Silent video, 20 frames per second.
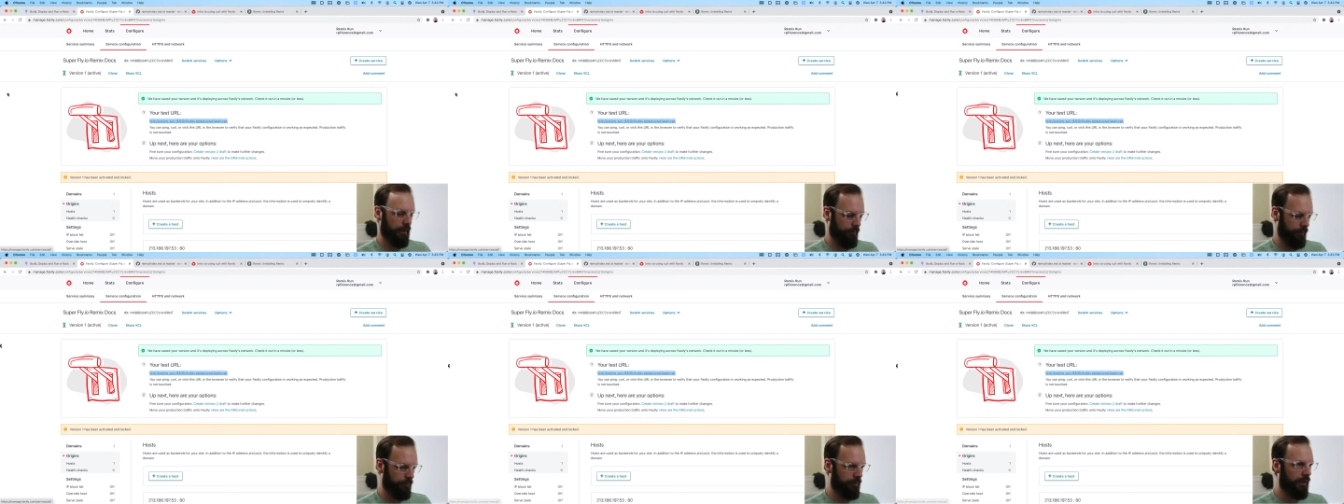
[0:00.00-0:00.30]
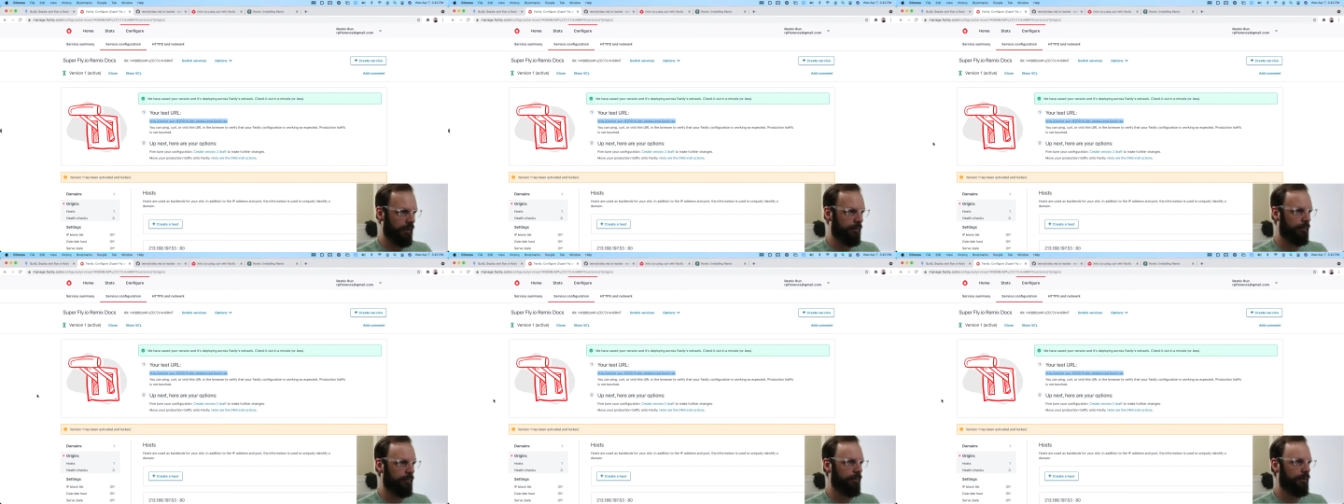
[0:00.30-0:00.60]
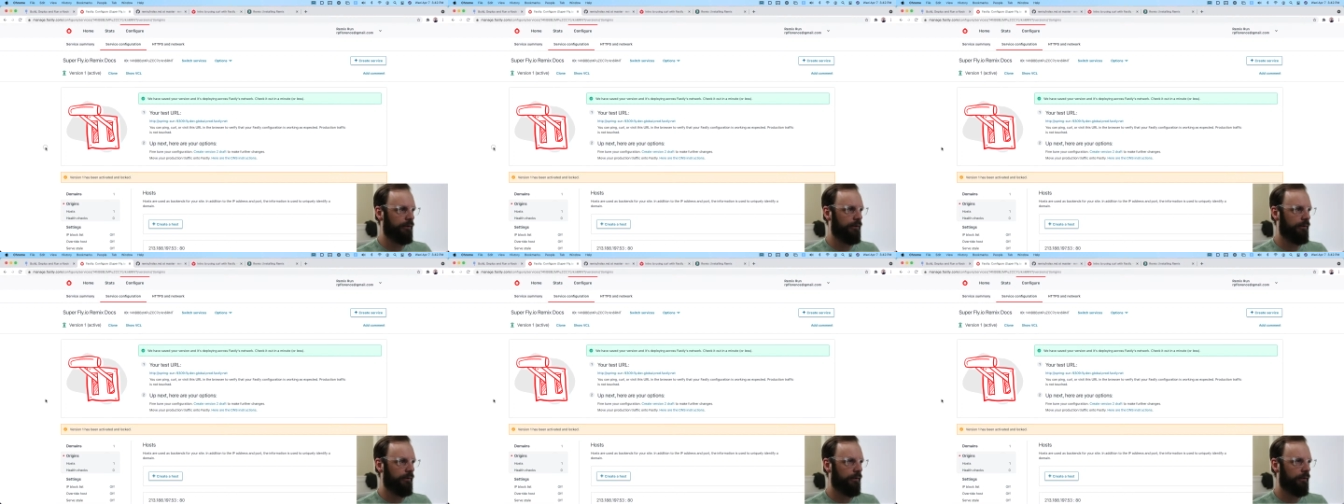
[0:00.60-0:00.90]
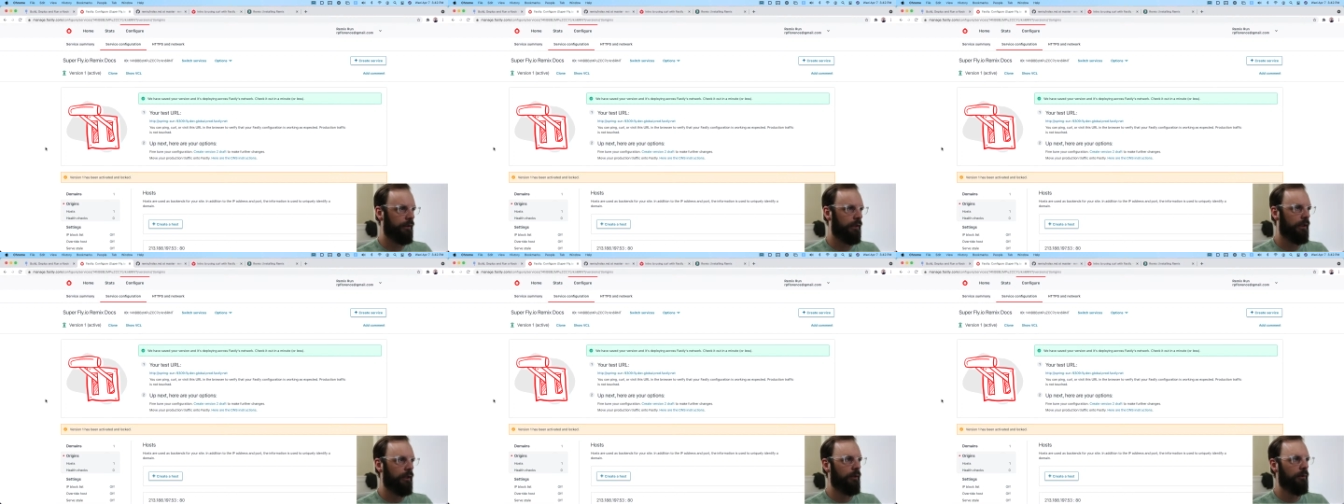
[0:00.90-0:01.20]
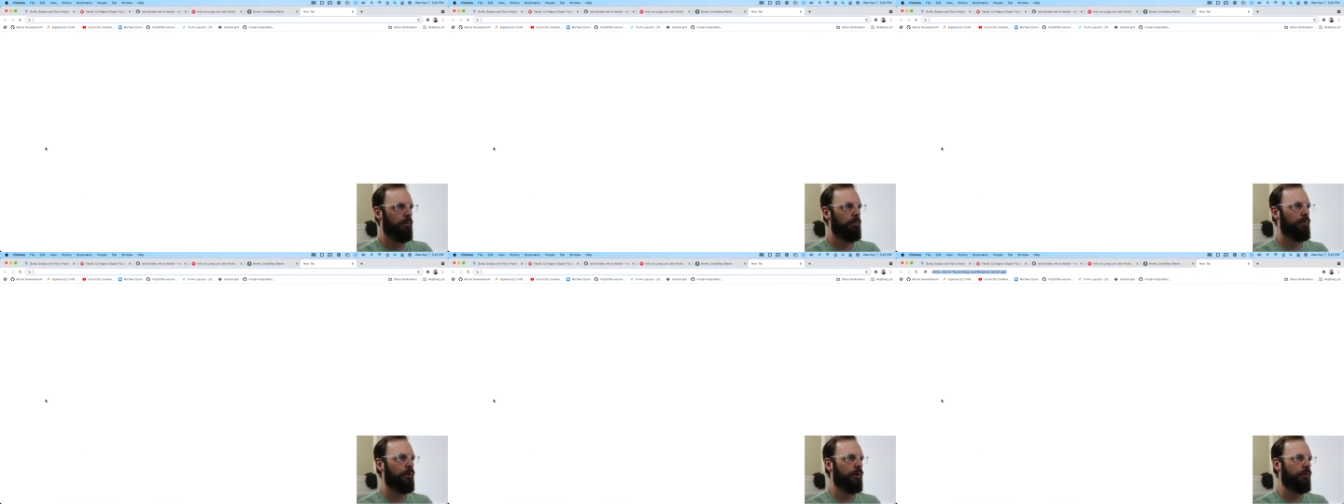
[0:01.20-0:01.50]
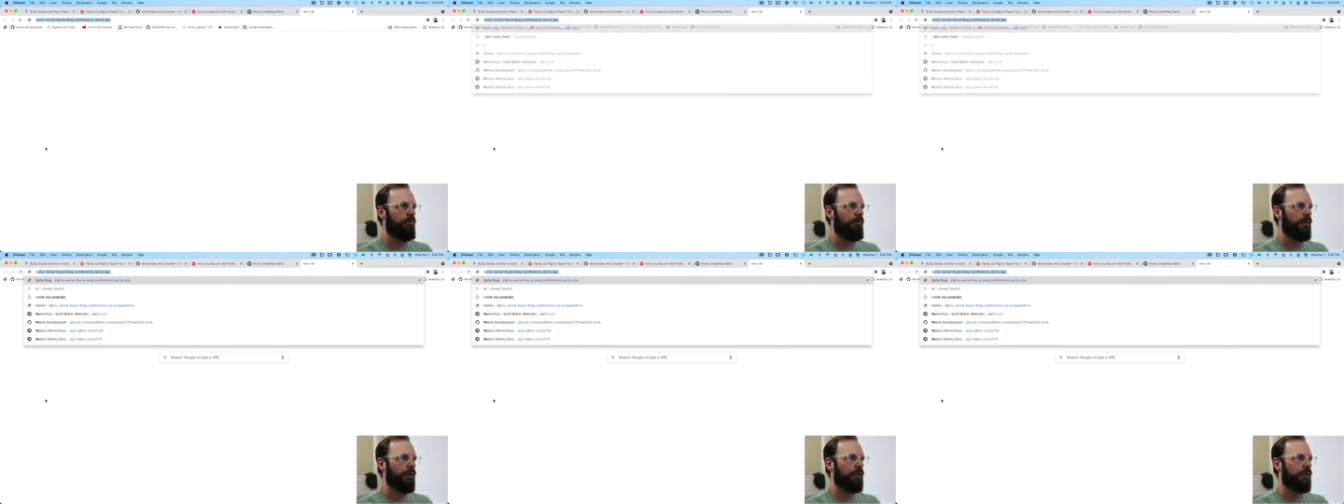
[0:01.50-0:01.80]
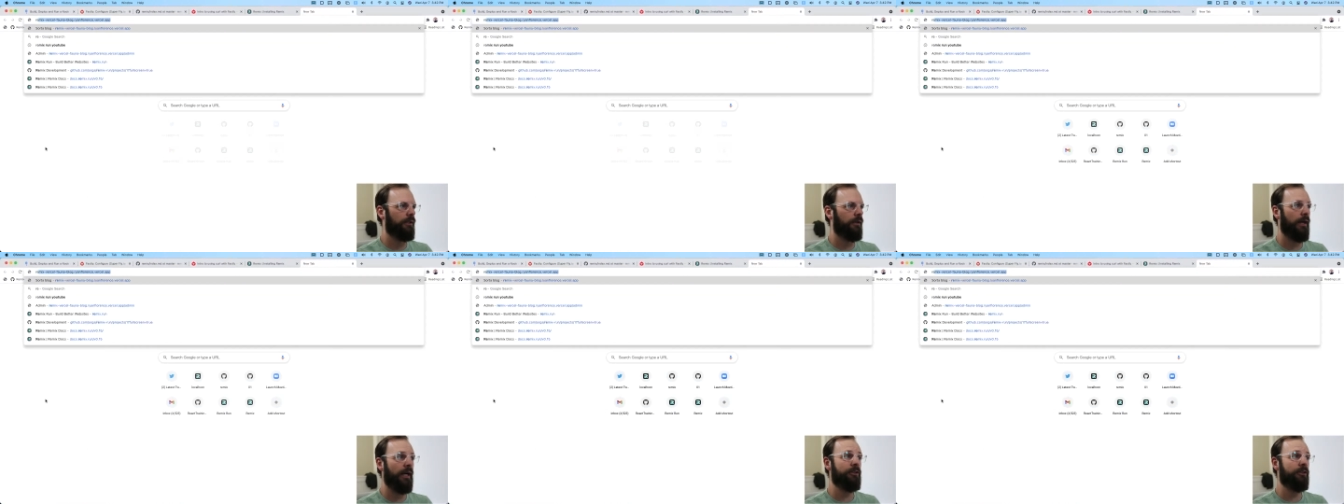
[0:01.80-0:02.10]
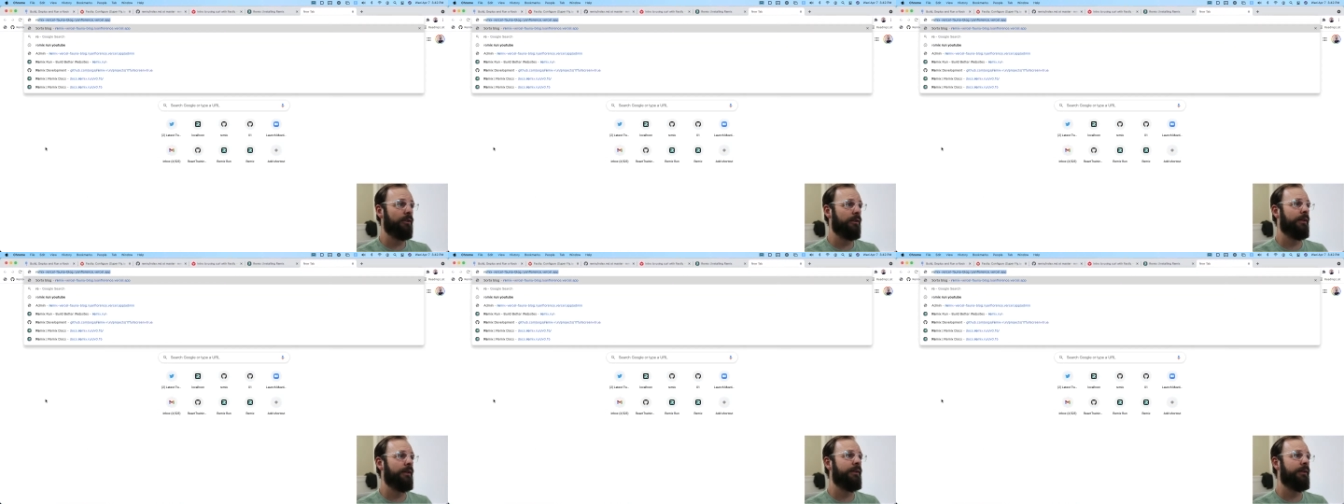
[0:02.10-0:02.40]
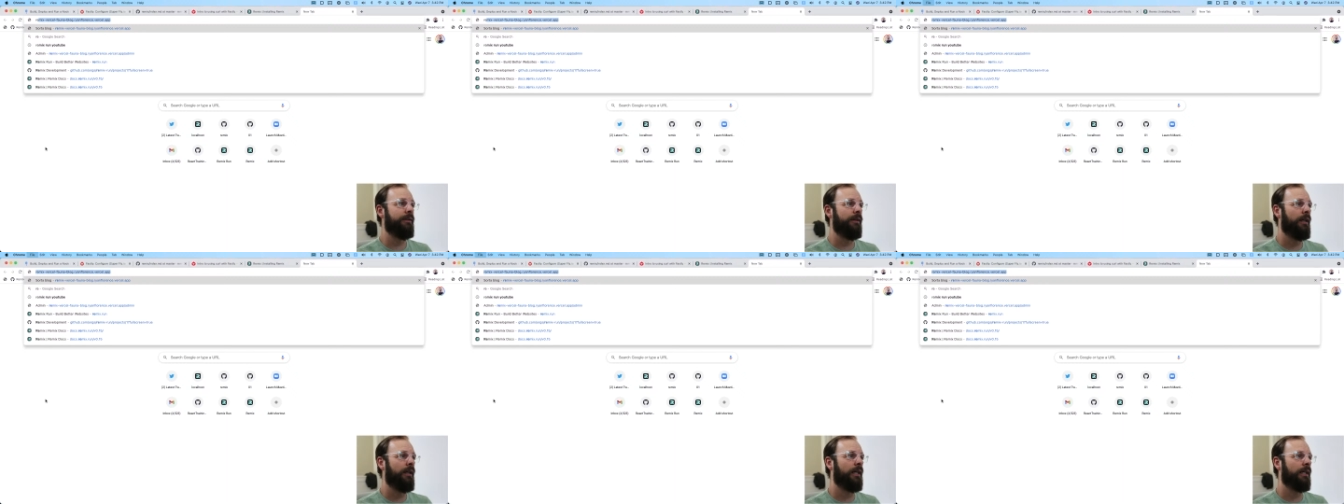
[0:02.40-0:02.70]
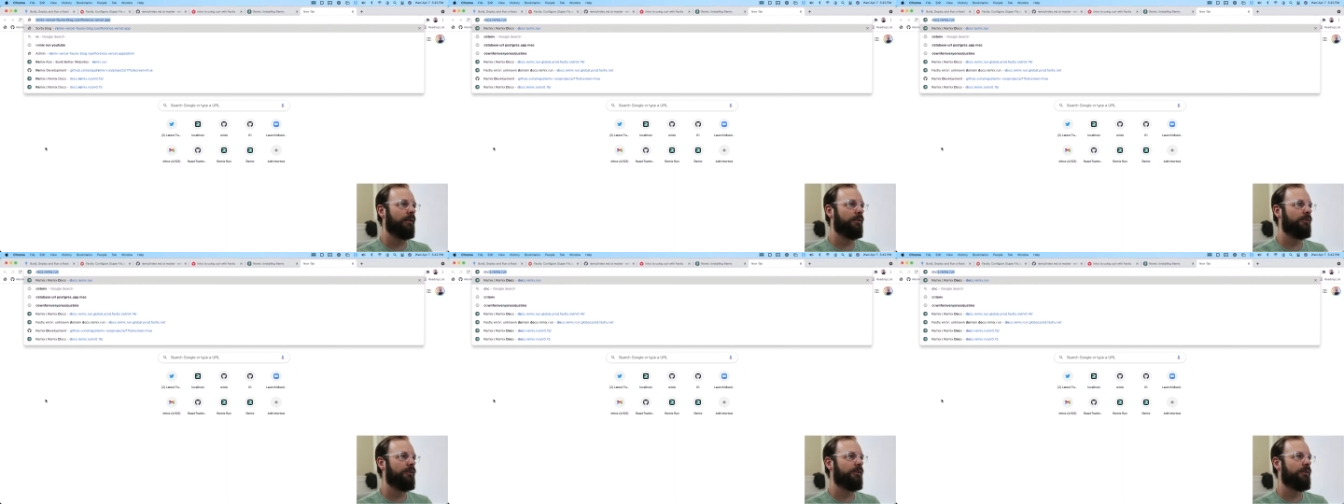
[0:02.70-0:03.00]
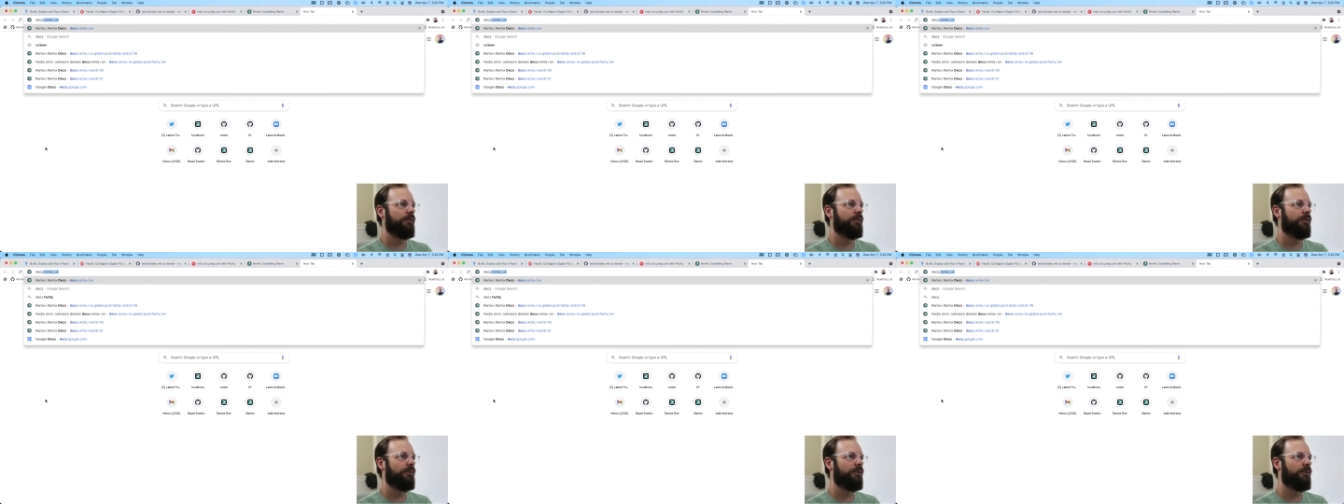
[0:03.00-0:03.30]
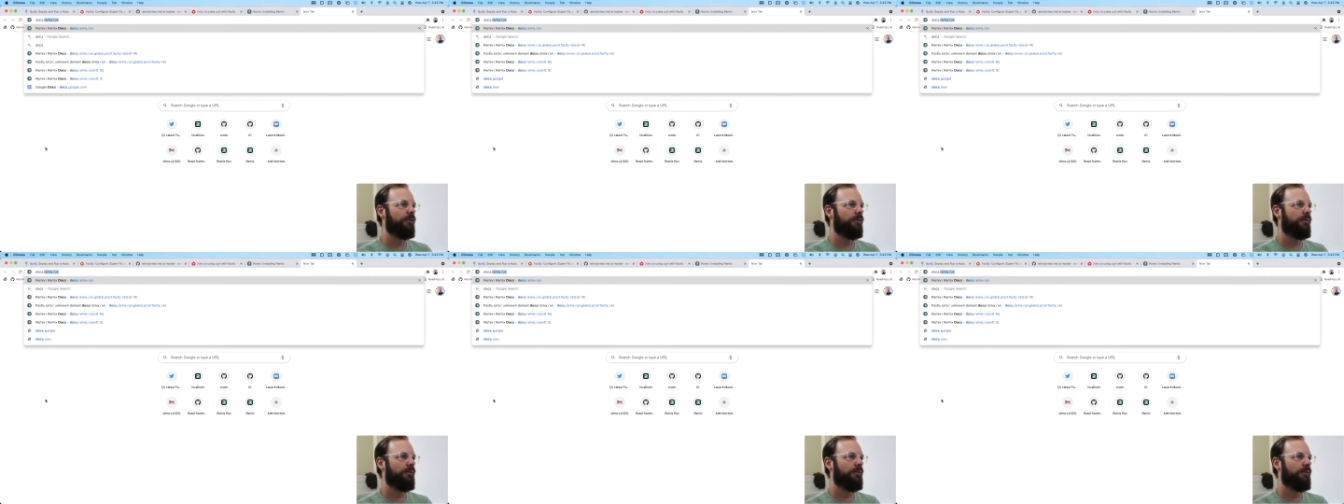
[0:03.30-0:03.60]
We'd probably put a function, actually on the docs, just